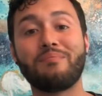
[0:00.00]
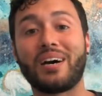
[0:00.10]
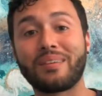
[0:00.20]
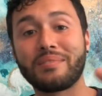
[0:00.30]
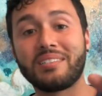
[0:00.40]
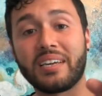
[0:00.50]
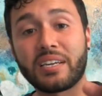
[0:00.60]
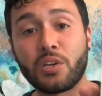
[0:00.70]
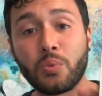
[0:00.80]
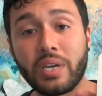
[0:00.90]
Bottom of the deck
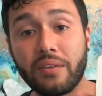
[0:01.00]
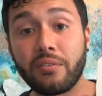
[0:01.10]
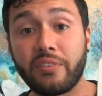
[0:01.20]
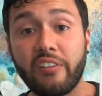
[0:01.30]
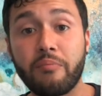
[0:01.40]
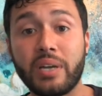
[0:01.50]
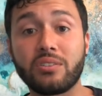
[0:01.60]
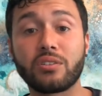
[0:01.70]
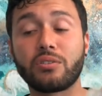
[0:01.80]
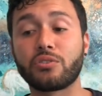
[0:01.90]
here, we have the Five of
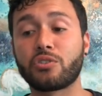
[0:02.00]
Pentacles.